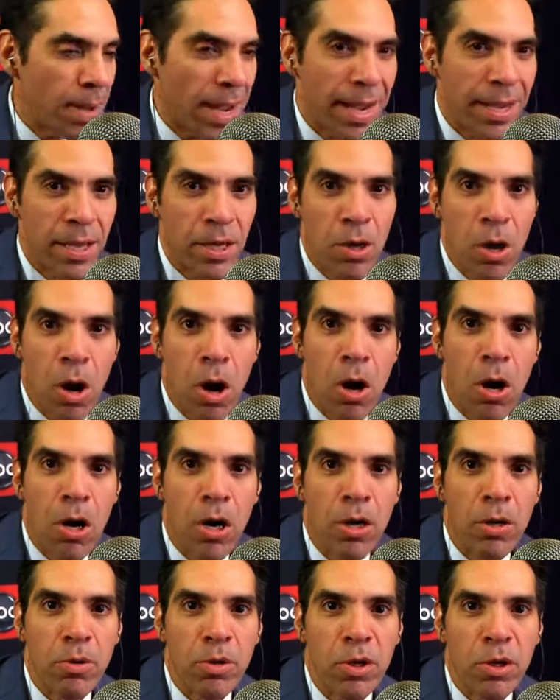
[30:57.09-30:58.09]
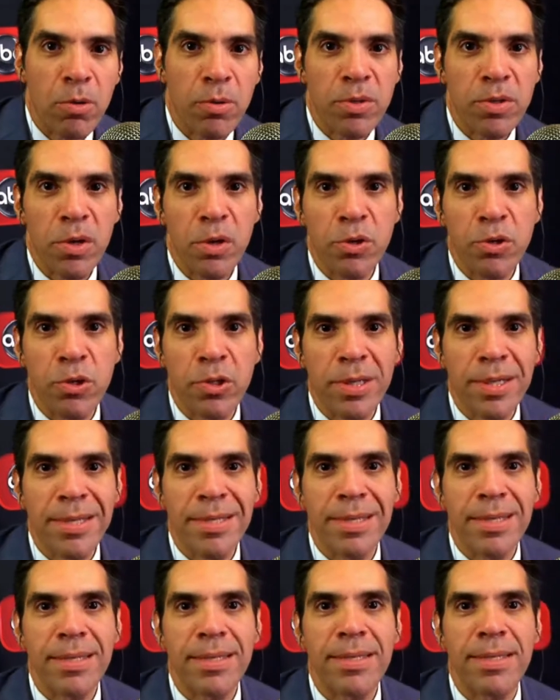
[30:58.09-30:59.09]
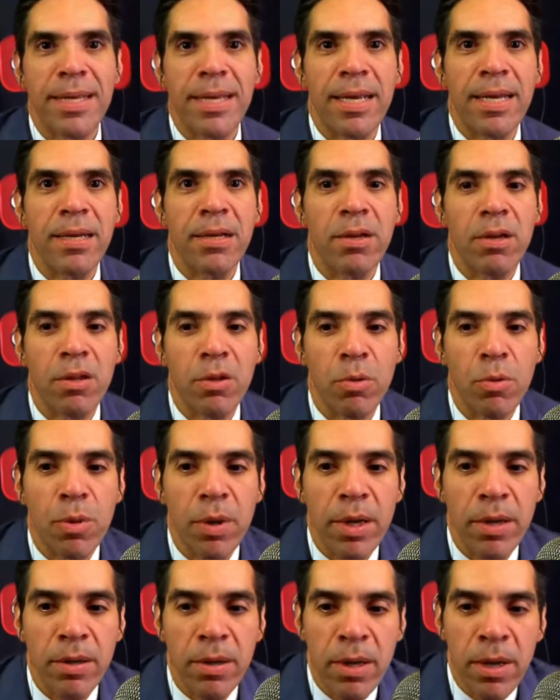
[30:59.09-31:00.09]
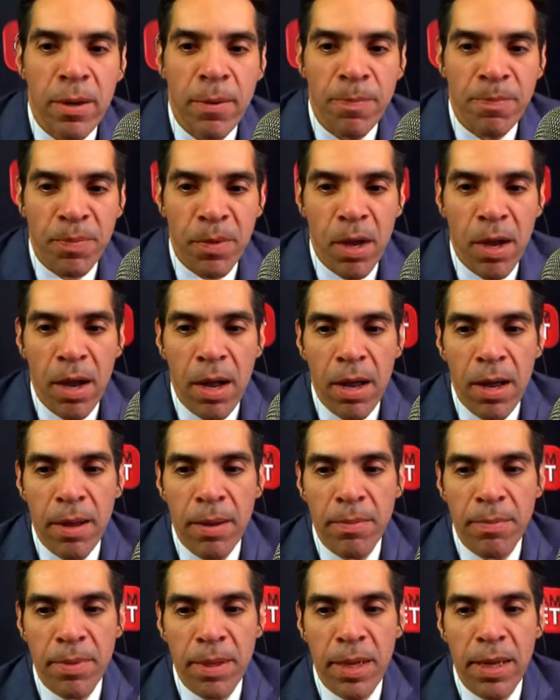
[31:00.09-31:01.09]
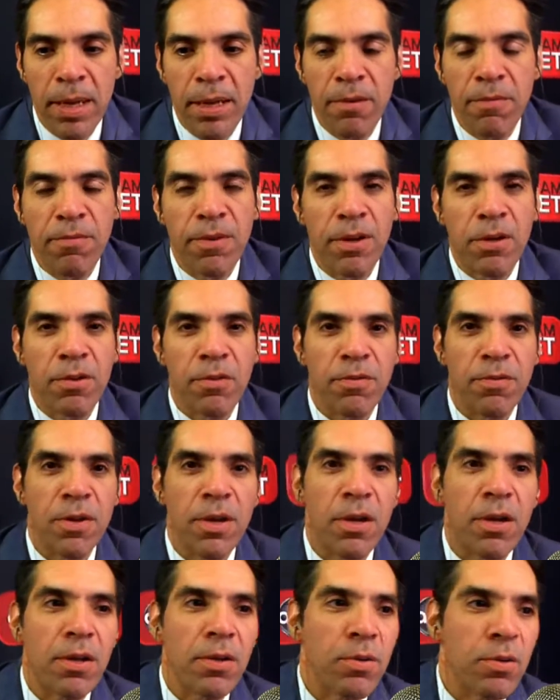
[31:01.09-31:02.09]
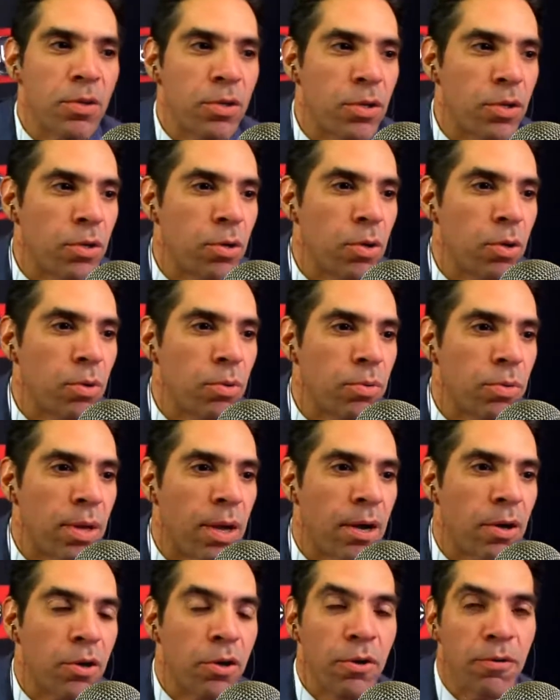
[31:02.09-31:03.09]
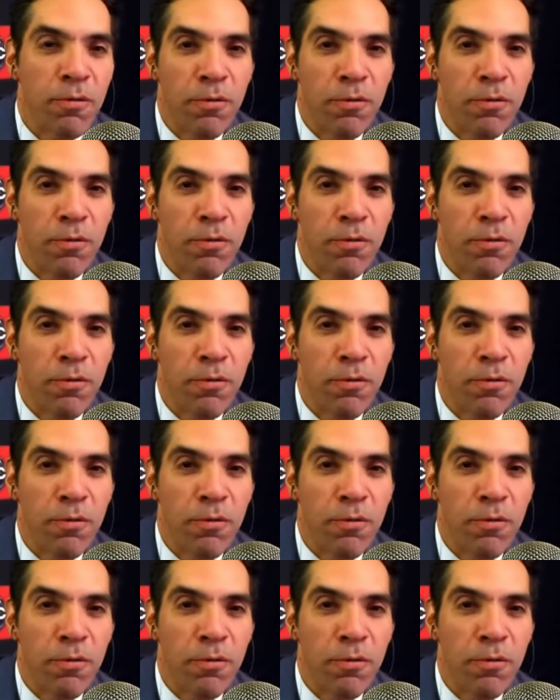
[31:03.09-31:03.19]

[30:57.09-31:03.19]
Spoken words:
backyard, with social distancing. Another one in Victorville, our